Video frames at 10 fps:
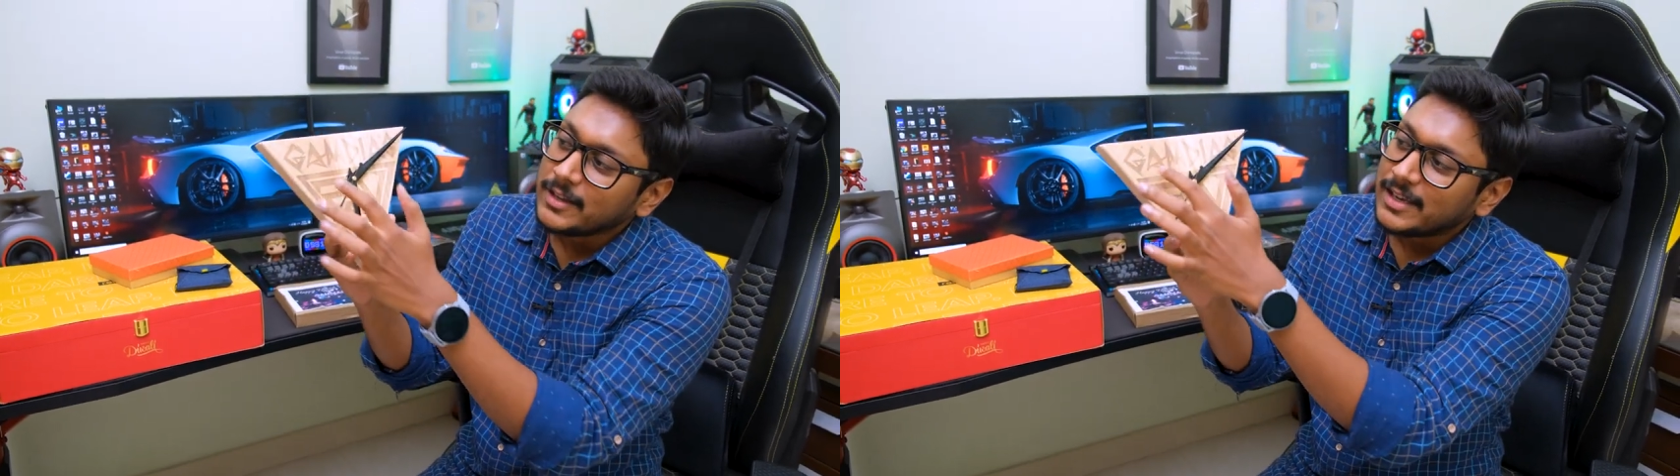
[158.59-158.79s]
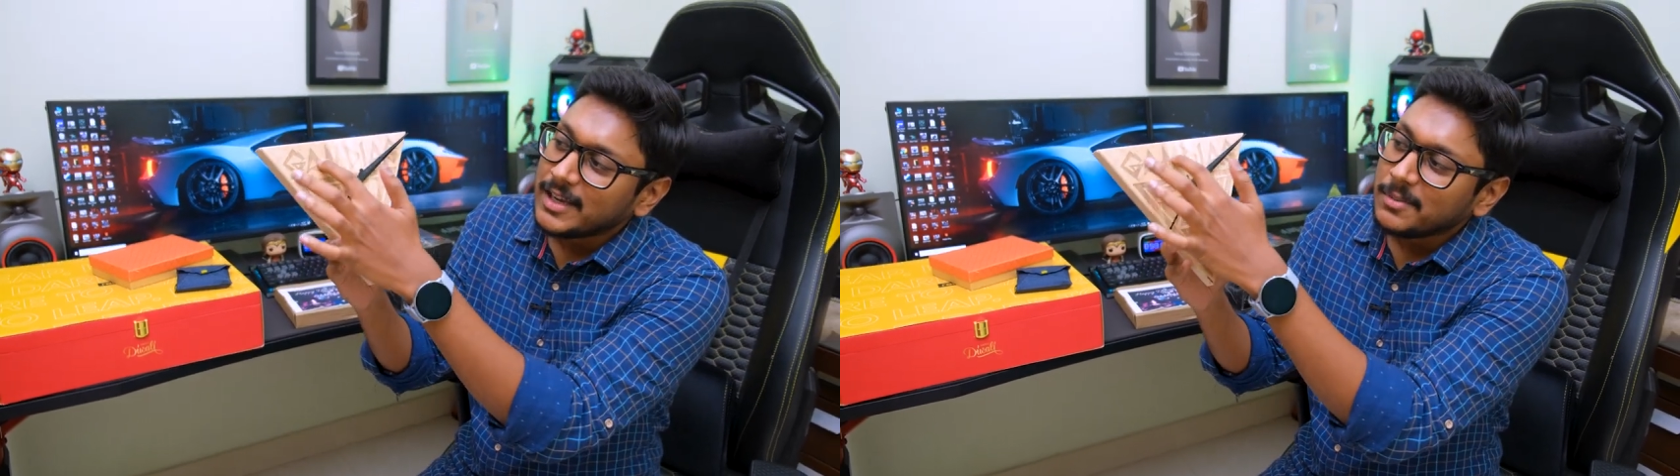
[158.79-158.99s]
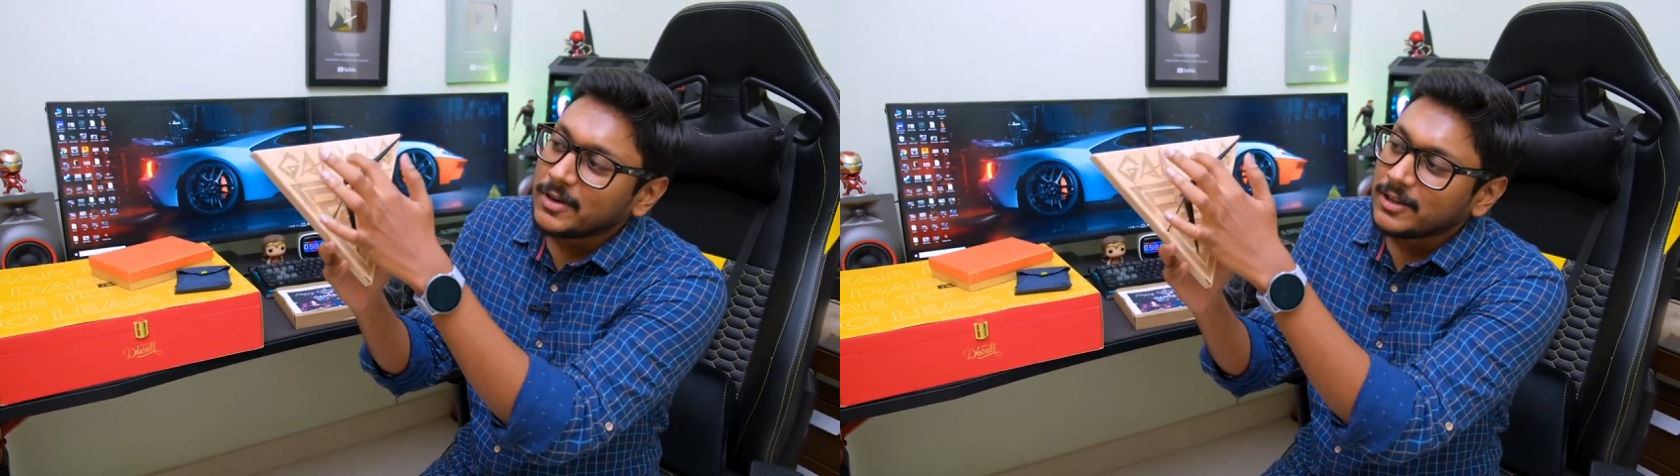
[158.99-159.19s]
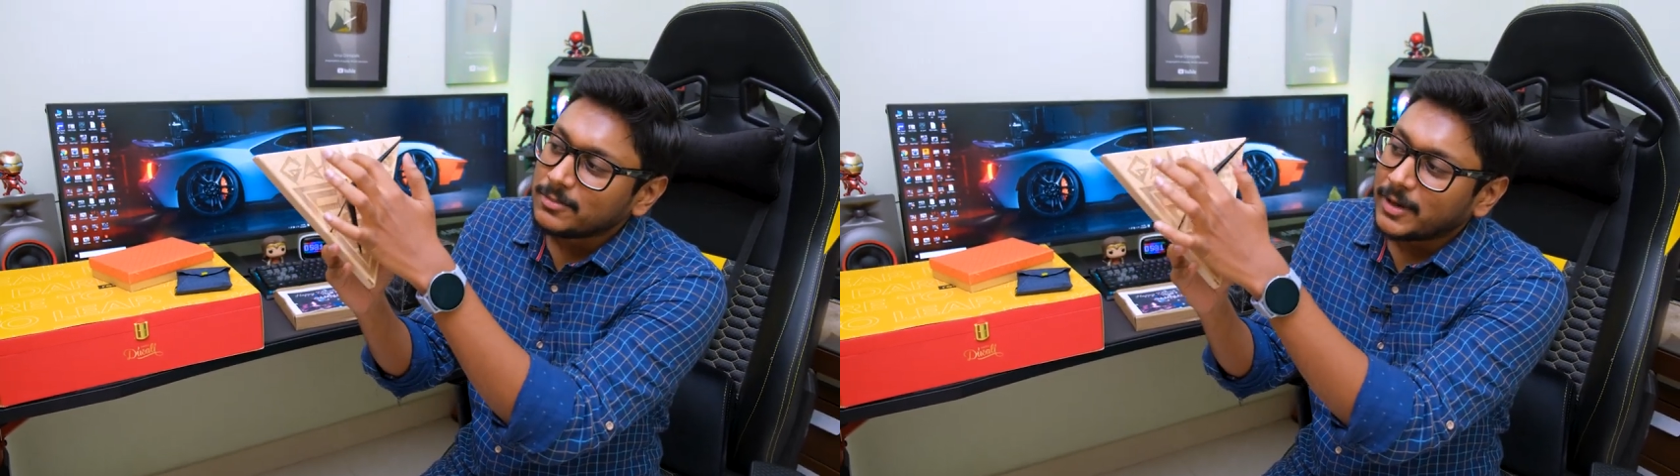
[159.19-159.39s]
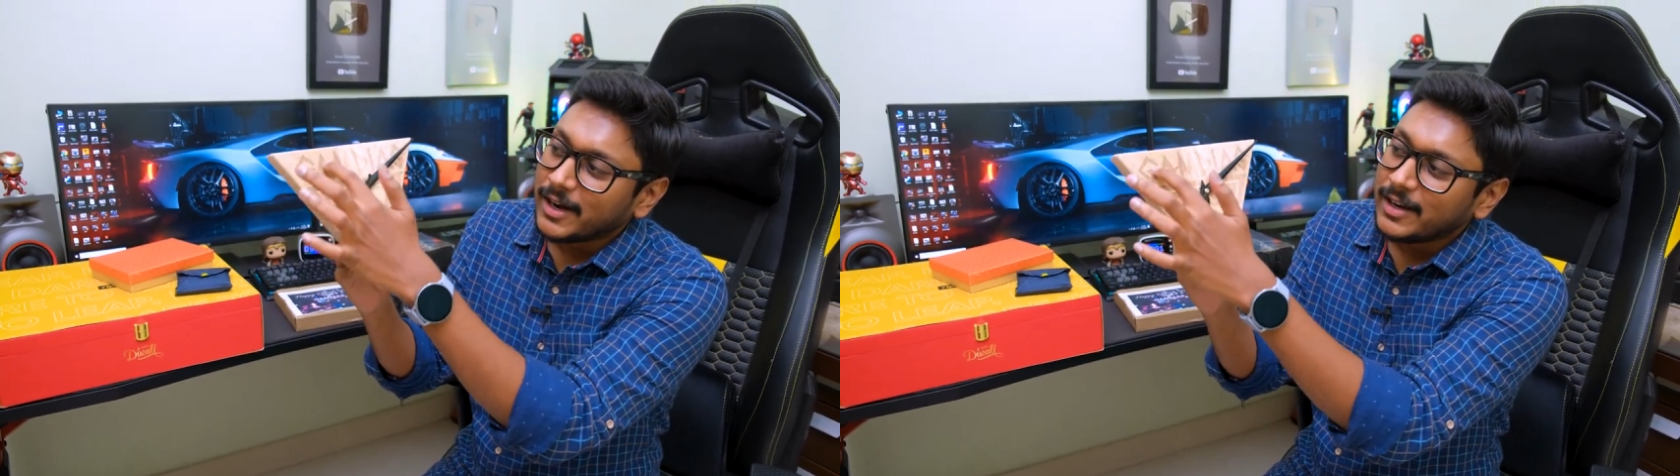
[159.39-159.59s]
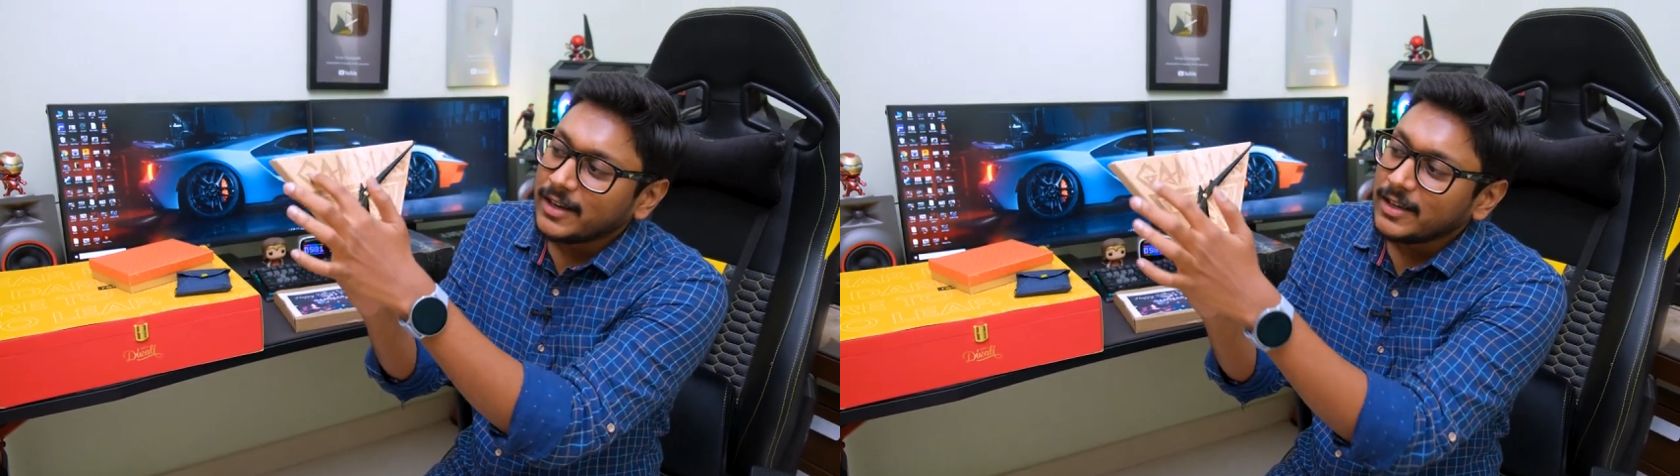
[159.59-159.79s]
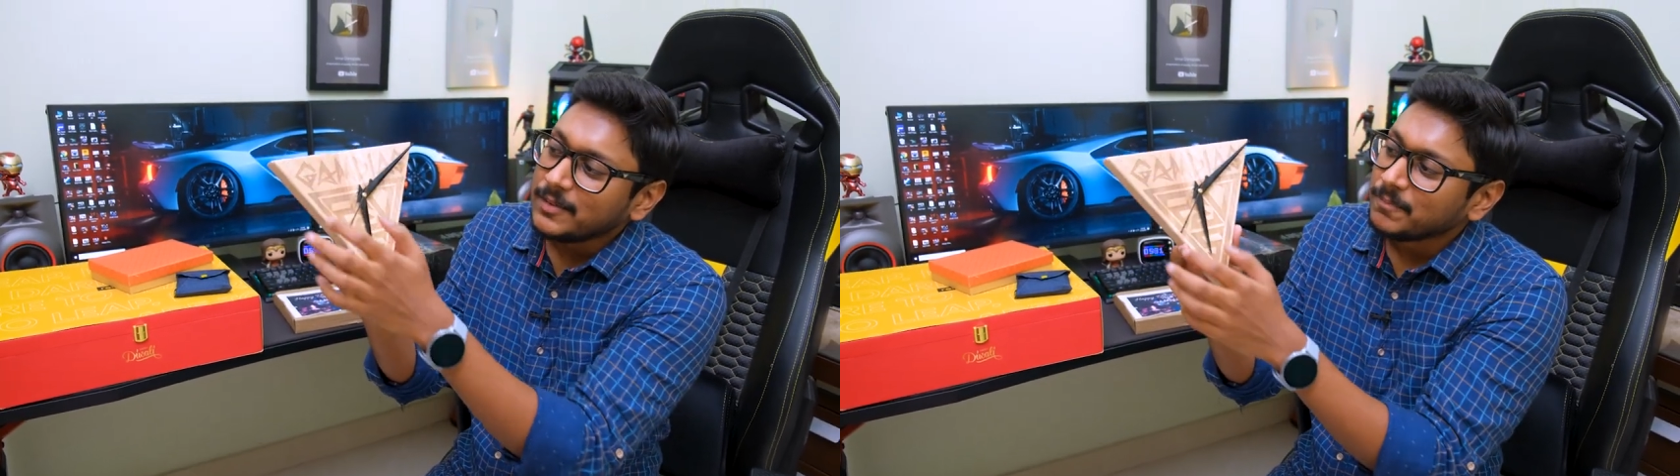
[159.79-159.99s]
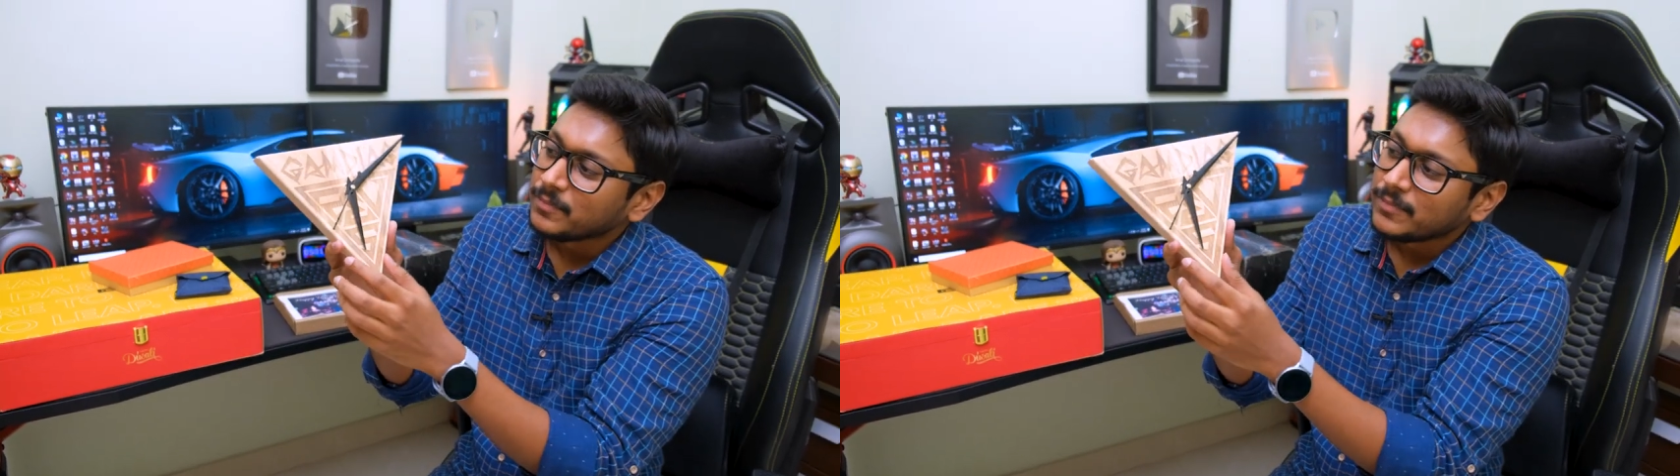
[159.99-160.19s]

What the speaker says: the GameDS branding.